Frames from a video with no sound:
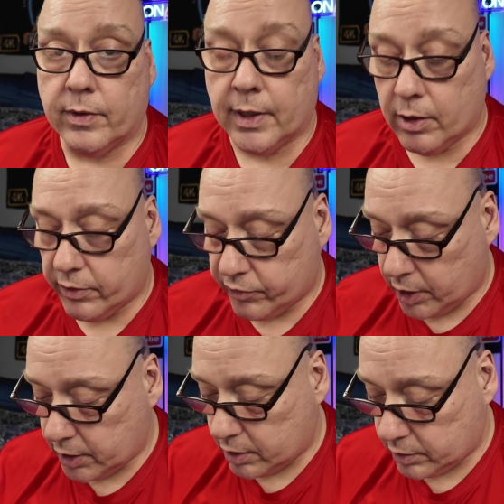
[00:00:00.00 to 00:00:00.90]
now I've
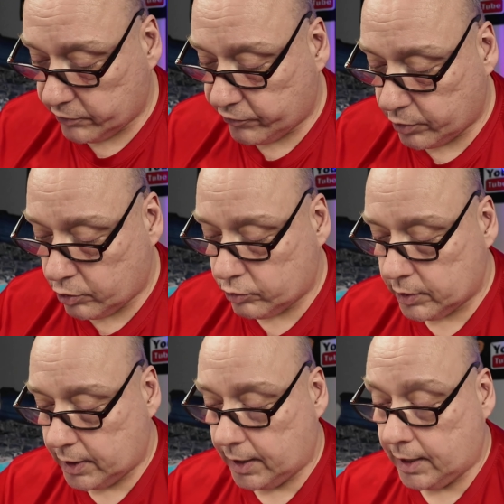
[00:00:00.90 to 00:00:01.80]
got it on the phone,
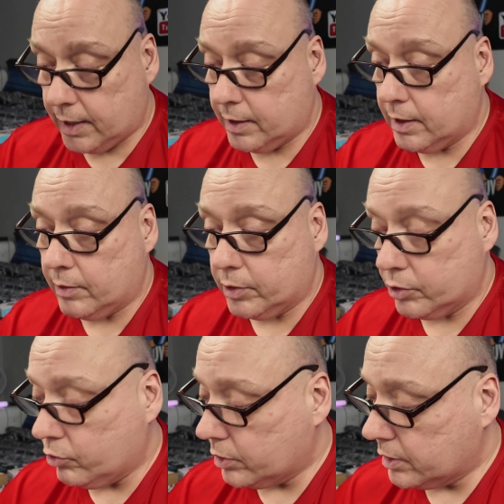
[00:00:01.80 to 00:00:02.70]
and I'm going to
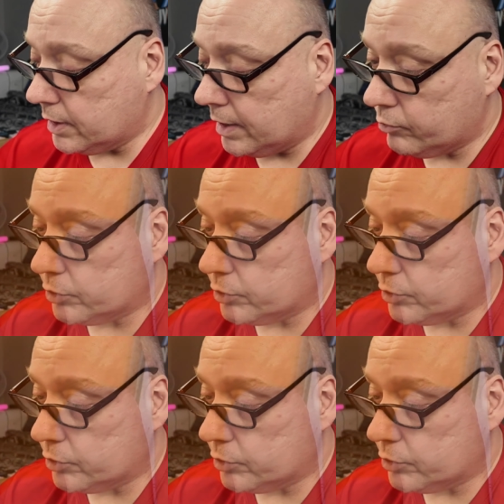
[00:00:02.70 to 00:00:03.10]
go to the downward